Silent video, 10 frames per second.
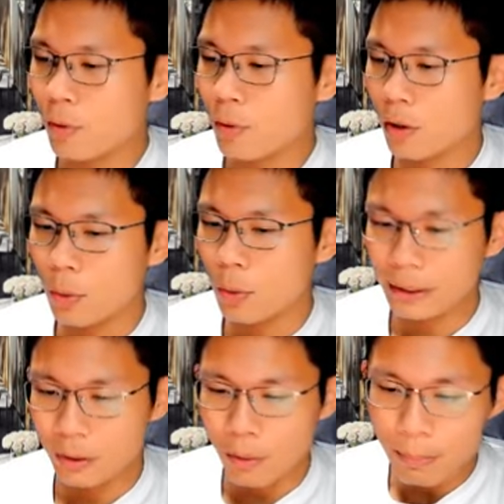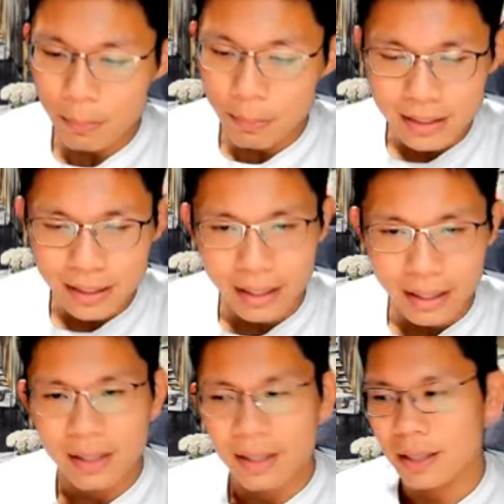No matter what people say,
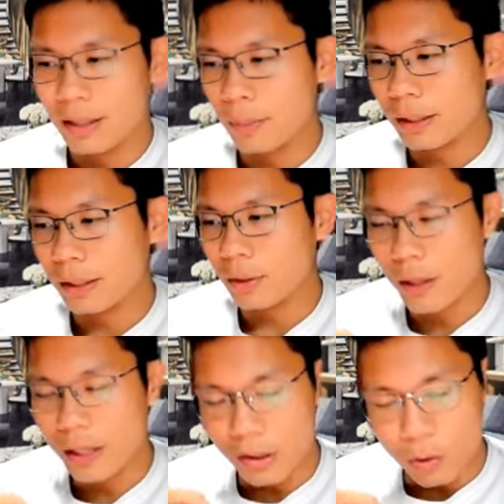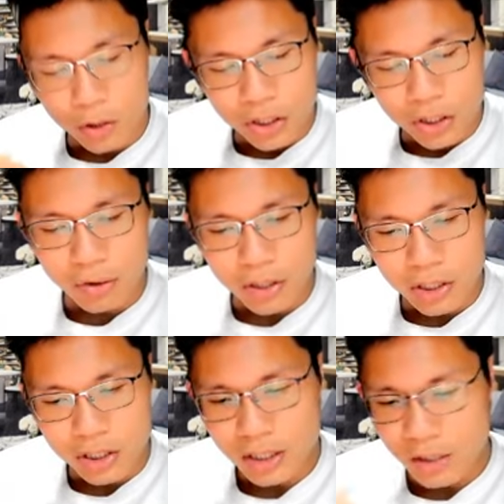no matter what the older generation say,